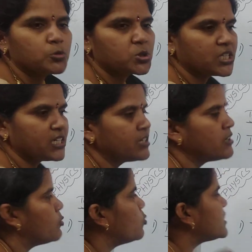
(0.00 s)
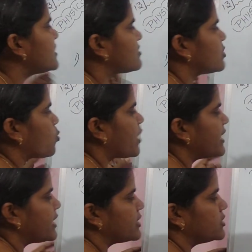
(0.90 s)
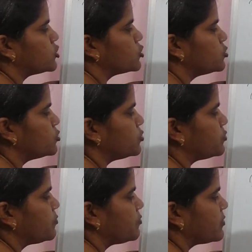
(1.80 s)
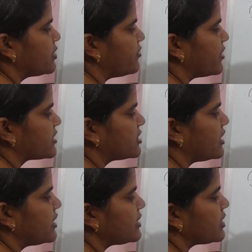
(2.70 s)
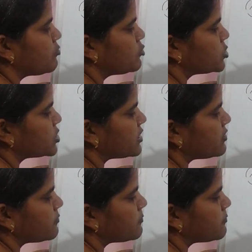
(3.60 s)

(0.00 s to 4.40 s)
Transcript: motion, which is divided into rectilinear motion